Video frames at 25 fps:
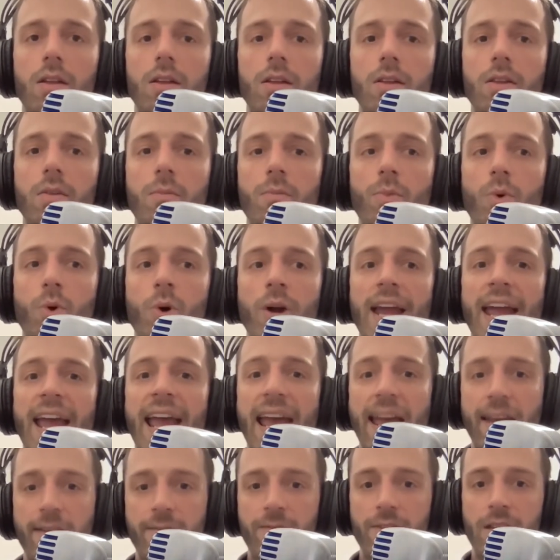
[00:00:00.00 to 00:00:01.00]
the more
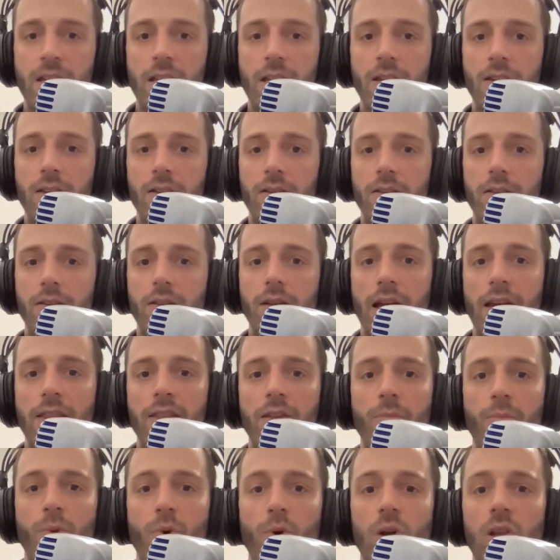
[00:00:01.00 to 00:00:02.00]
heavy and
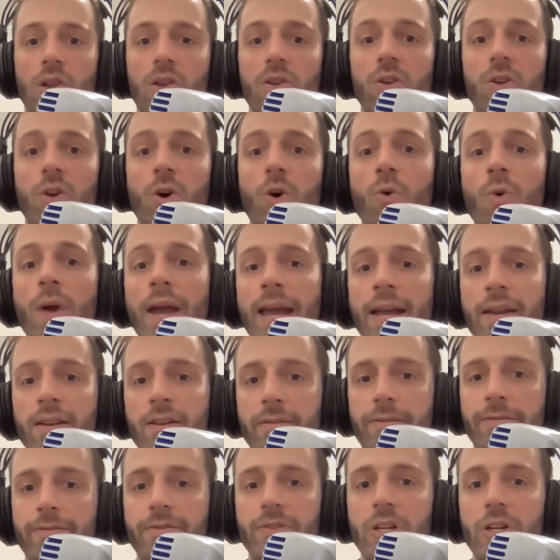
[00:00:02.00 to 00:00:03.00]
the more low end
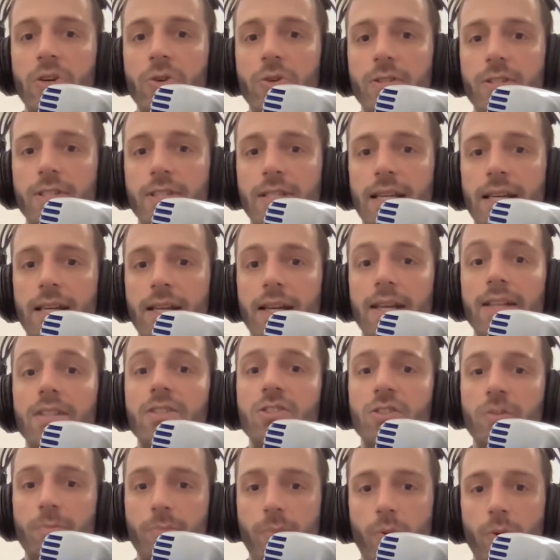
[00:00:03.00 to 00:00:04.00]
of frequency it
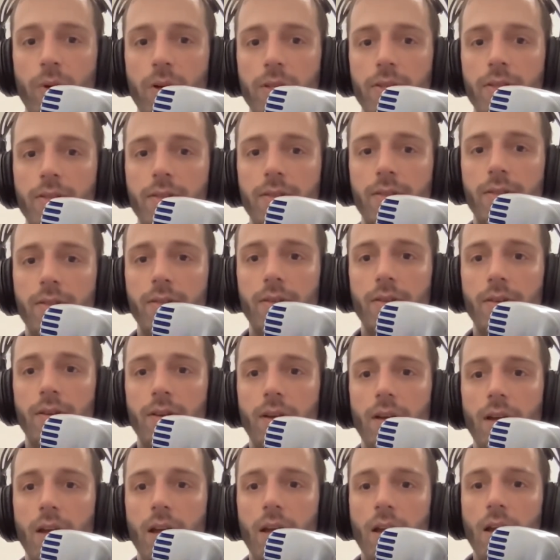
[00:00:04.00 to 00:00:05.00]
supports.
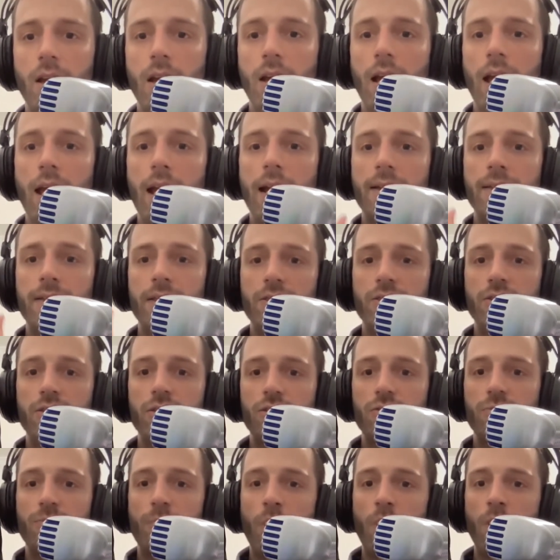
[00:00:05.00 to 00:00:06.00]
And the
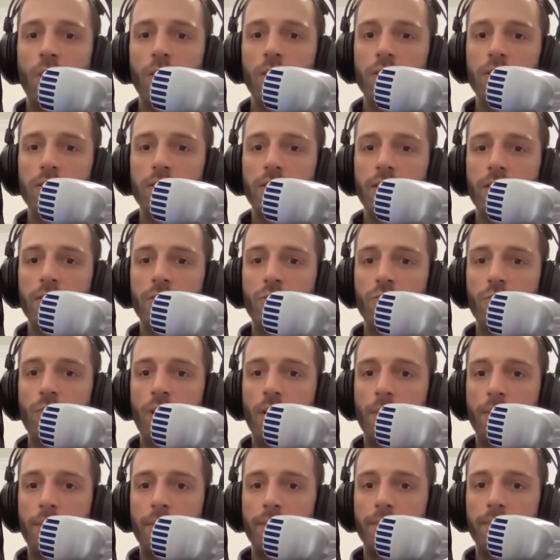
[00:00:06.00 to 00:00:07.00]
smaller the
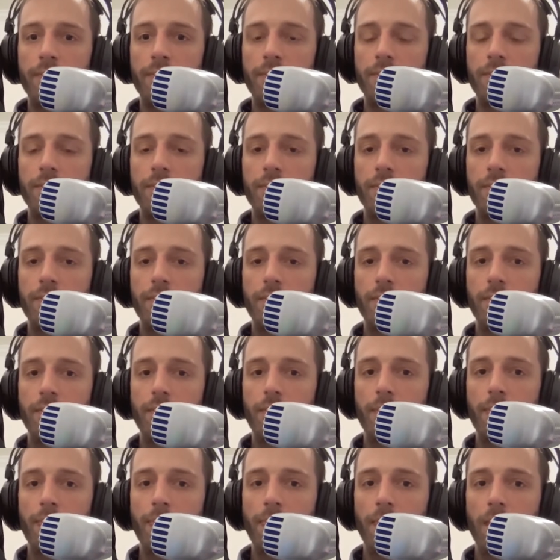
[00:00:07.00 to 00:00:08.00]
drum,
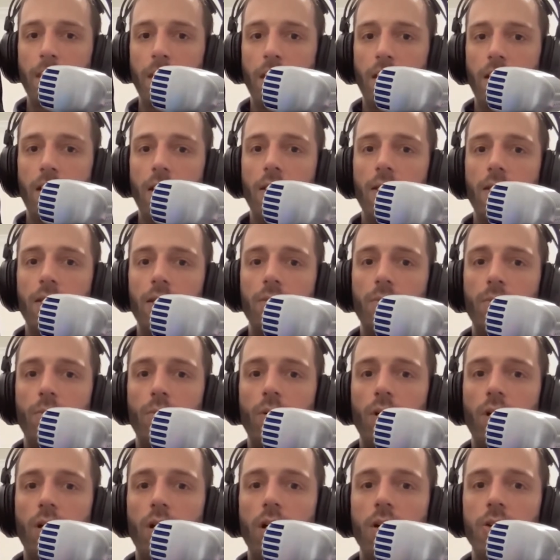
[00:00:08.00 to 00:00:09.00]
the
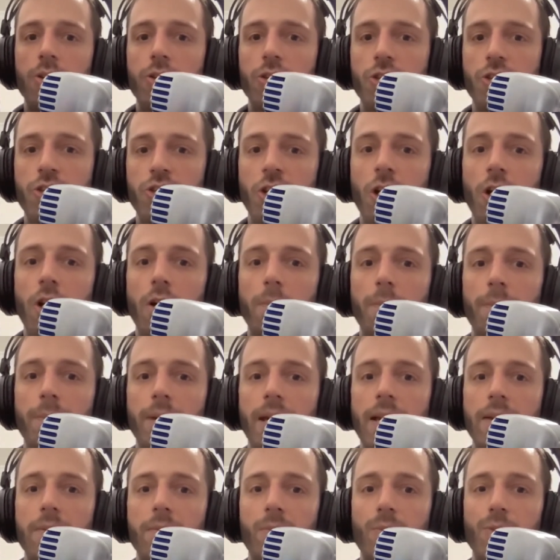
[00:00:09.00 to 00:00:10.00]
more sharp
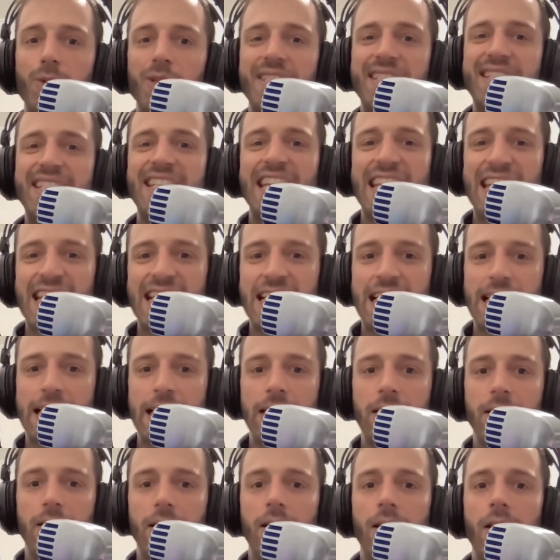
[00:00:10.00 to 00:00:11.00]
and more
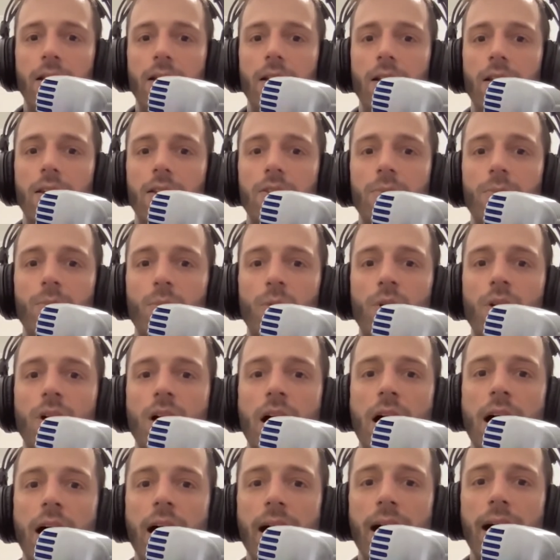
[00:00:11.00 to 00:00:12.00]
tinny, the more
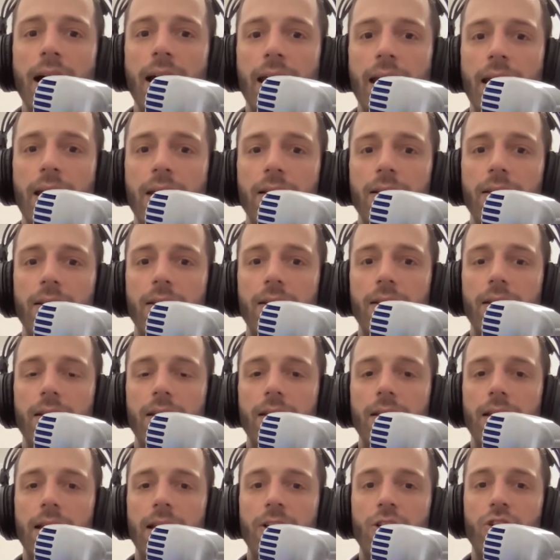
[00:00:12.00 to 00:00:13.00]
high
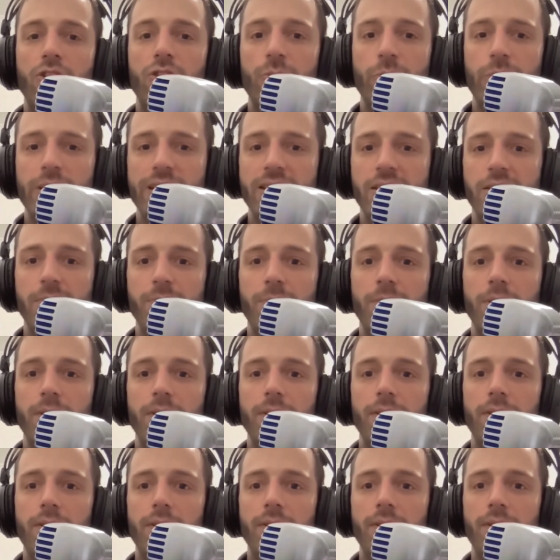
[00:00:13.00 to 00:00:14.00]
and crisp
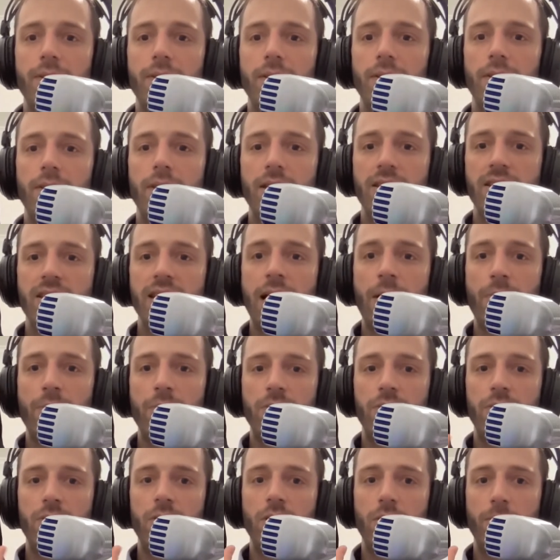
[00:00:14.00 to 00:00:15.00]
the sound
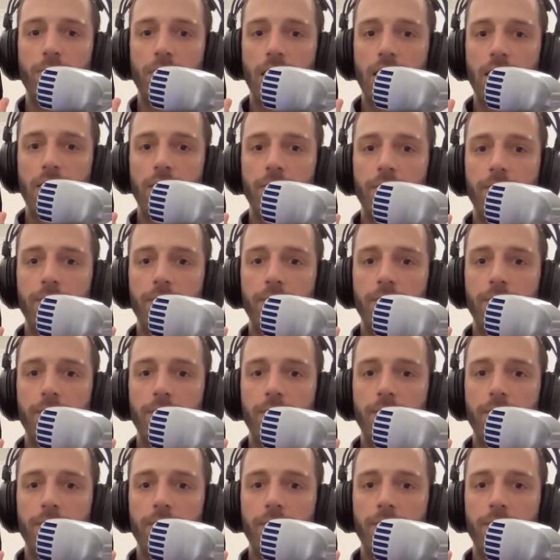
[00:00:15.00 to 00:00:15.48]
is going to be.